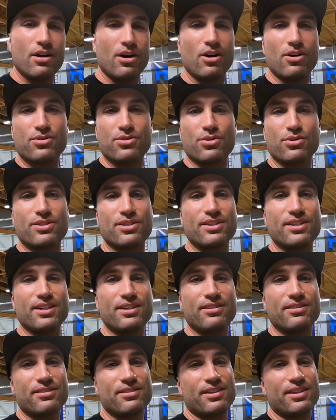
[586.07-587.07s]
All sorts of
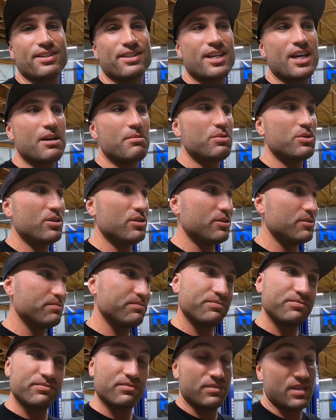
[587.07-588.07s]
deals on the
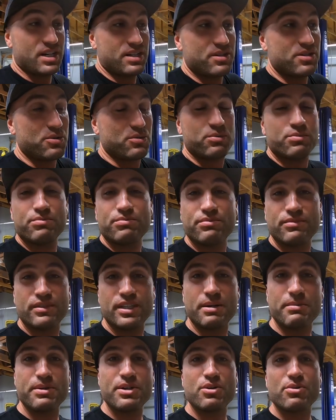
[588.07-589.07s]
table. I don't know.
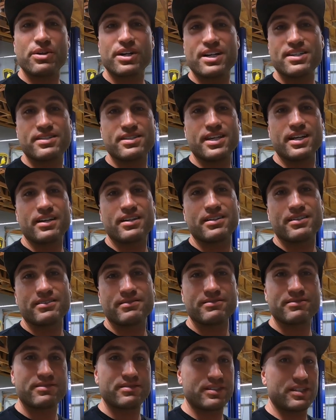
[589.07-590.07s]
Let me know what you guys think.
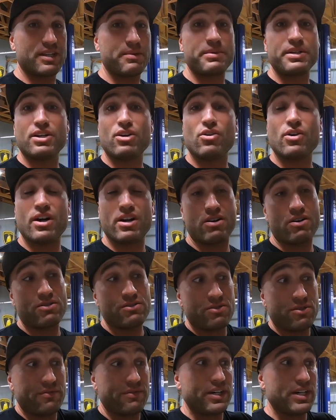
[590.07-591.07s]
Let me know, and
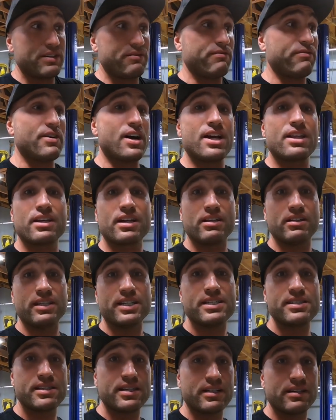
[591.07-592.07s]
also if you guys find like a
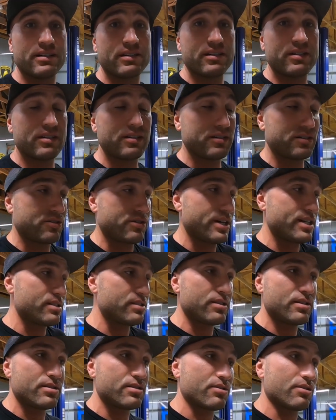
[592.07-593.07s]
listing, a, a
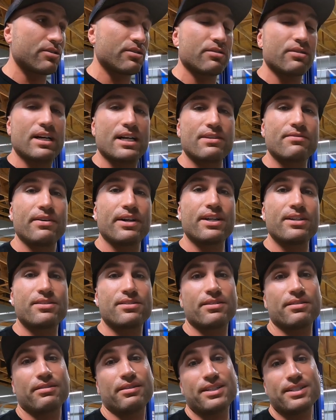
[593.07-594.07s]
Craigslist or a classified
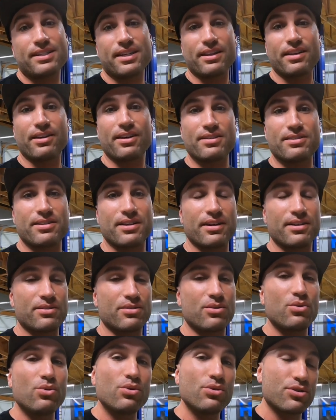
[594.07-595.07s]
listing that you guys think
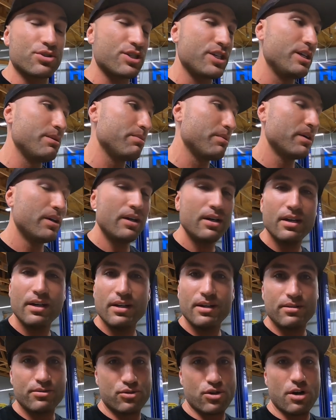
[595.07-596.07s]
is cool or cheap,
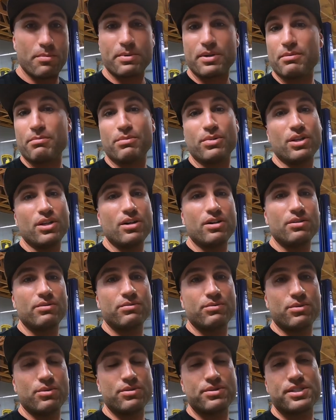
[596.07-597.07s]
drop it in
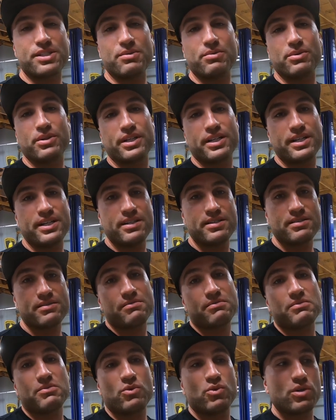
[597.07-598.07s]
below. We'll see what it is,
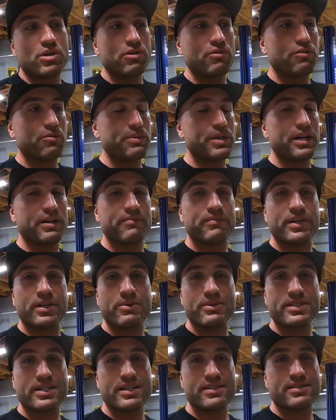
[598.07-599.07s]
and we'll go from there.
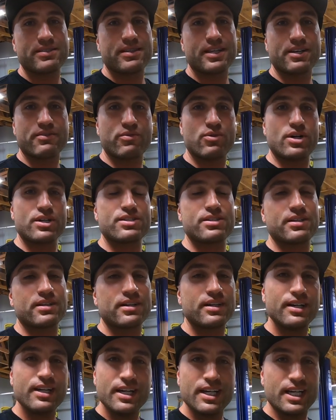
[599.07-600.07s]
Anyways, guys, thanks for
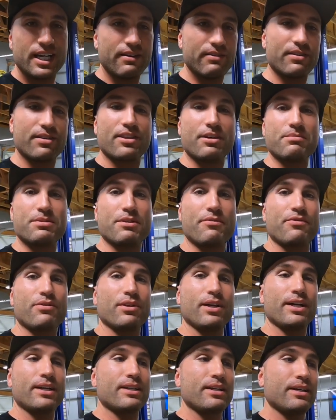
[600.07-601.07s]
watching. Give it a thumbs up if
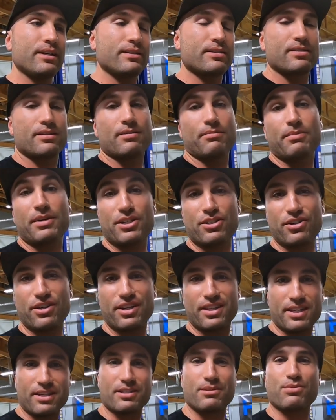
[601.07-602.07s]
you liked it. Make sure
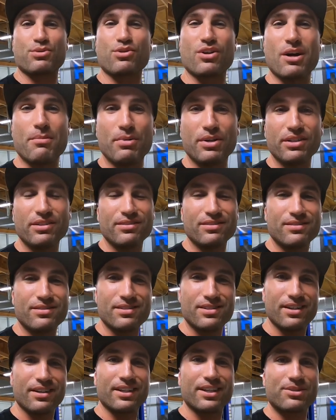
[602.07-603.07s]
you hit that subscribe button.
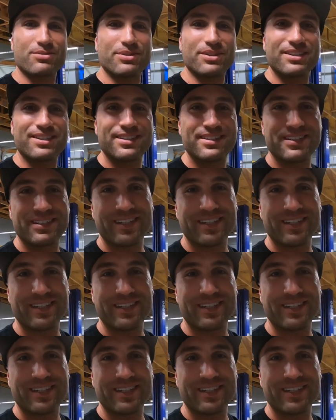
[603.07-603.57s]
See you on the next one.